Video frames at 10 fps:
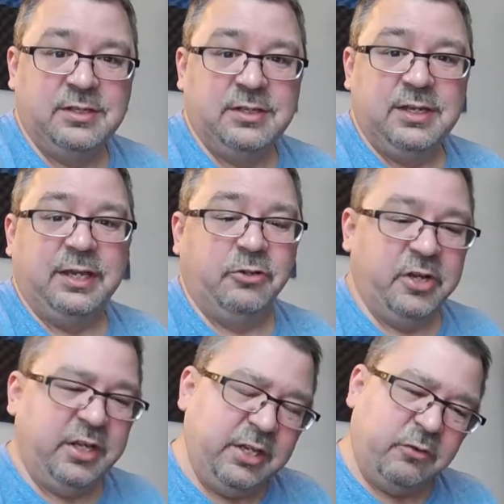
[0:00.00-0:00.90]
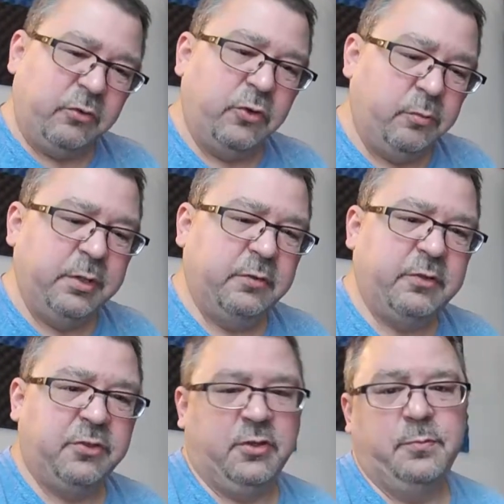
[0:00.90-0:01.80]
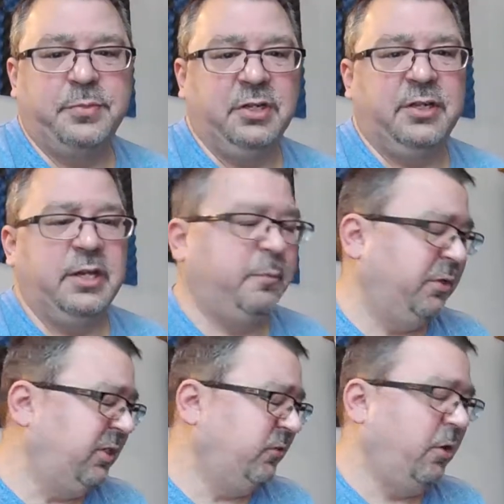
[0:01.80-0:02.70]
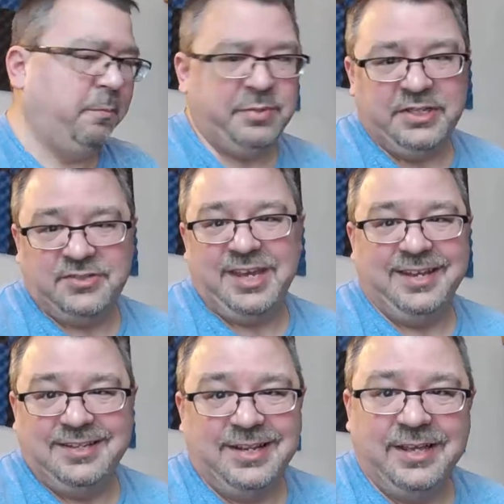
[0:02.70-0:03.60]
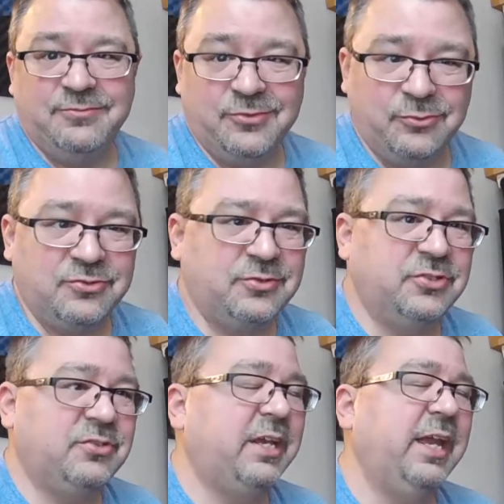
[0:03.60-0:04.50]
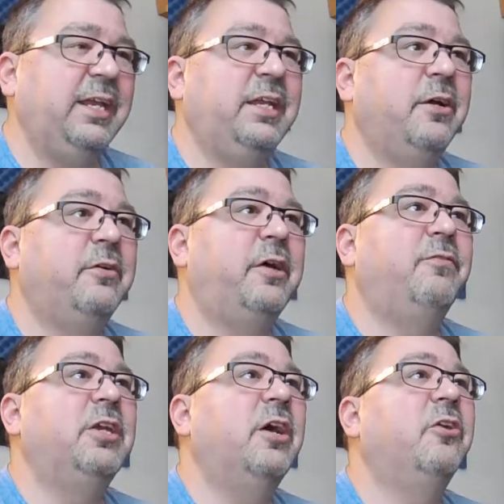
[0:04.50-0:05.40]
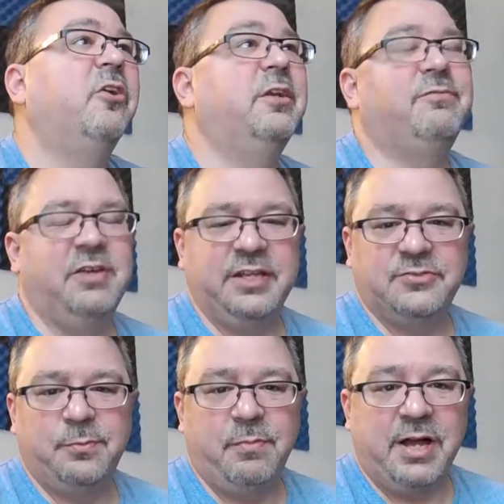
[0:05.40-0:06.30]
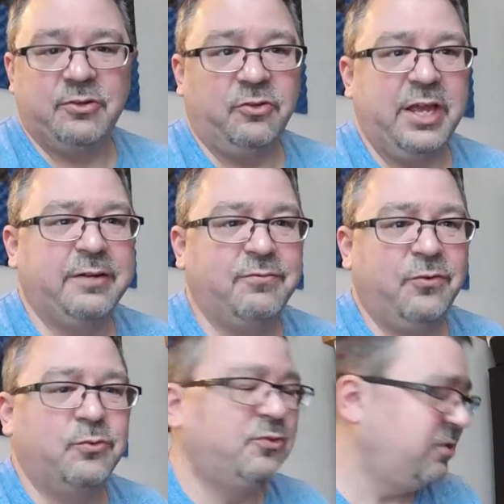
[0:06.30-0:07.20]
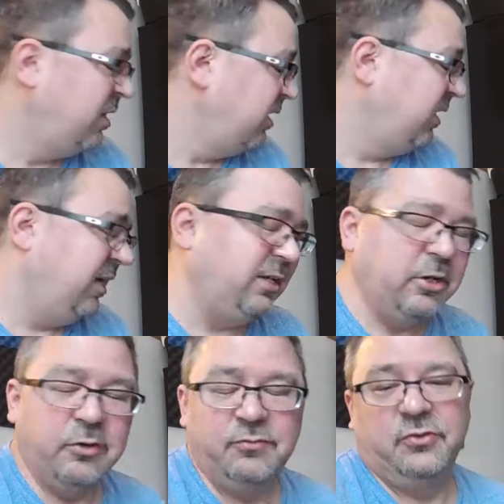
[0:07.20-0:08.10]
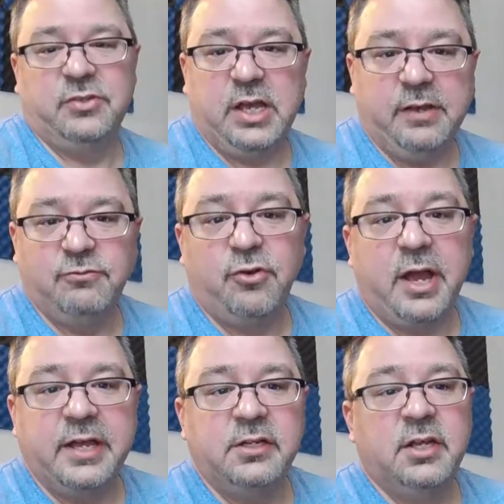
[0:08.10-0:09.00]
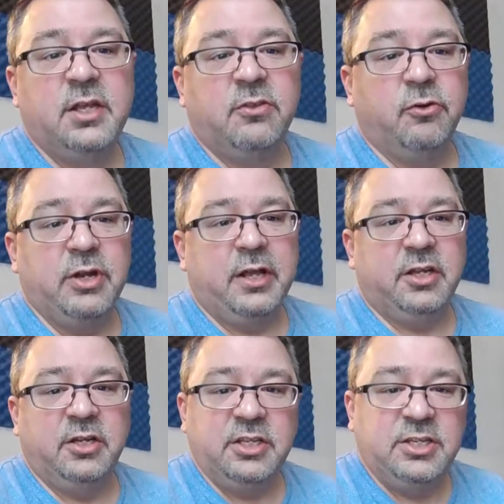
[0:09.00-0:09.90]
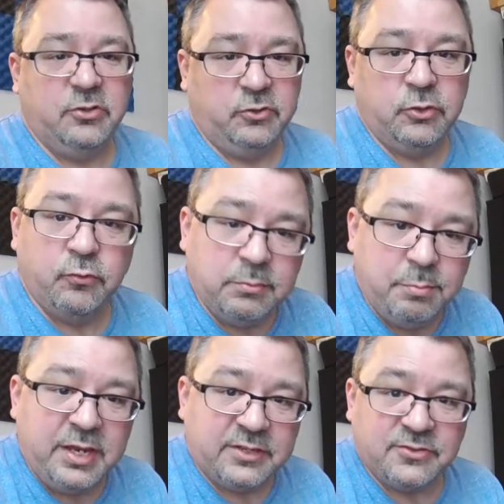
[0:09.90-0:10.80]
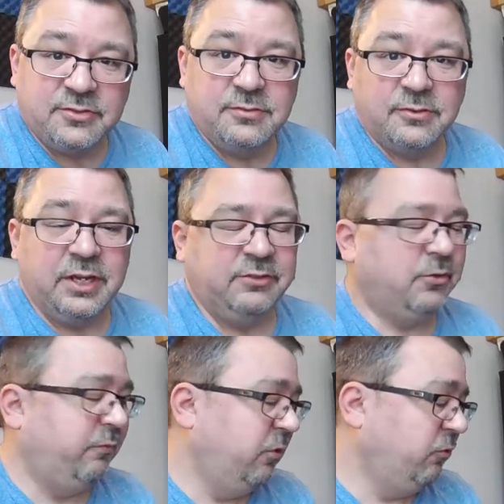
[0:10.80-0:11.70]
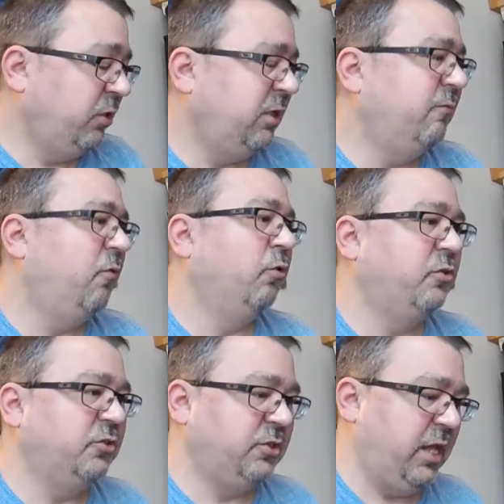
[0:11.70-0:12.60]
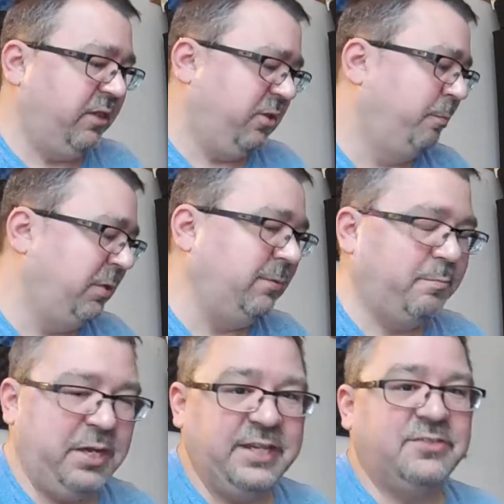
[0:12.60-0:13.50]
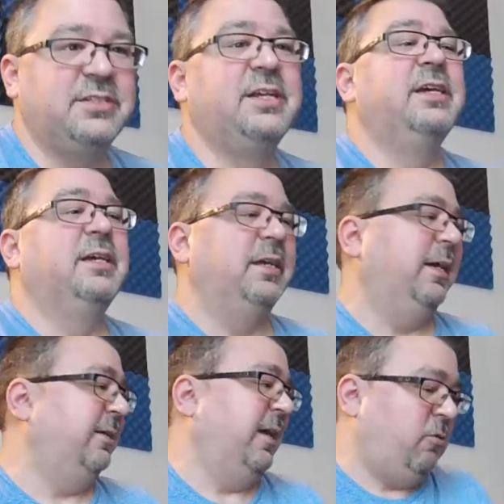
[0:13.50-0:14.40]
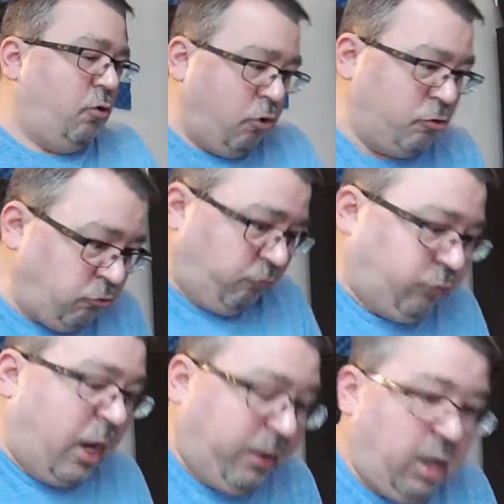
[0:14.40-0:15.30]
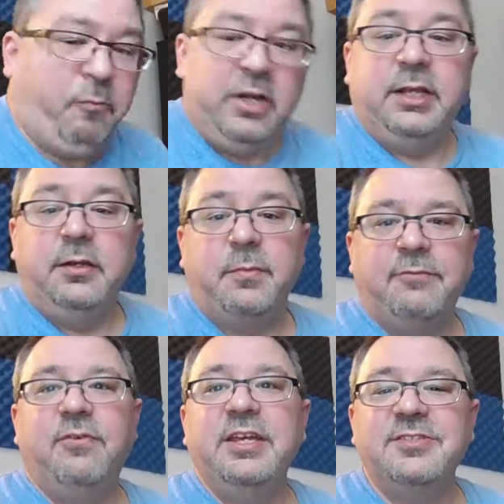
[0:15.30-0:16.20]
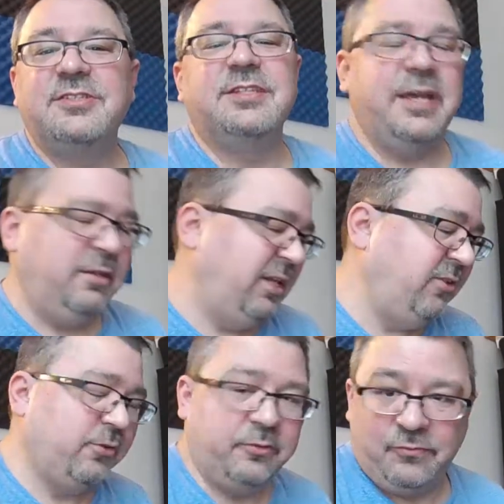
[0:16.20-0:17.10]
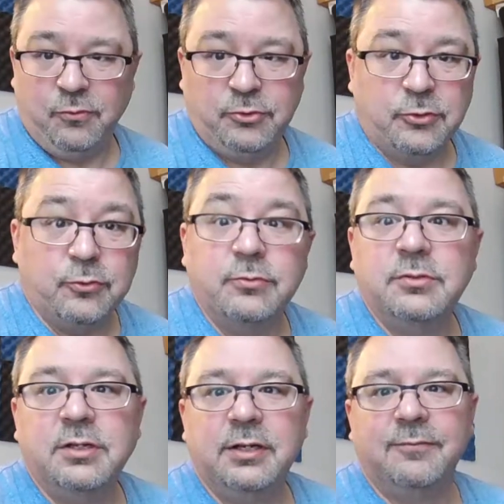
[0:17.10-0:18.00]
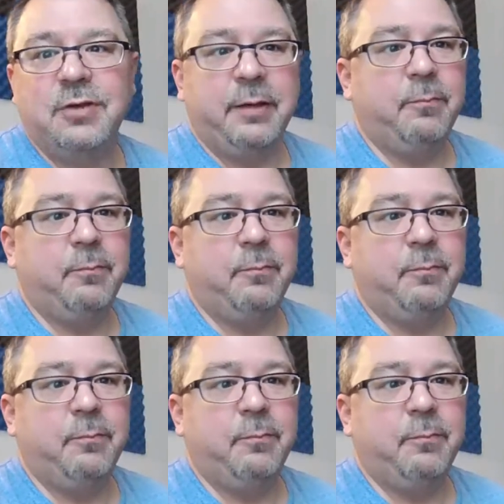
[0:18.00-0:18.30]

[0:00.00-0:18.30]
And you're going to get a little bit of a thump and a kick. But these aren't bass cannon headphones. Just like any of the other advanced model headphones and earphones that I have tried, they're not going to kill you with bass. Okay, so if you're looking for just that thumping bass and that, I want it in my face, yeah, these aren't for you. In fact,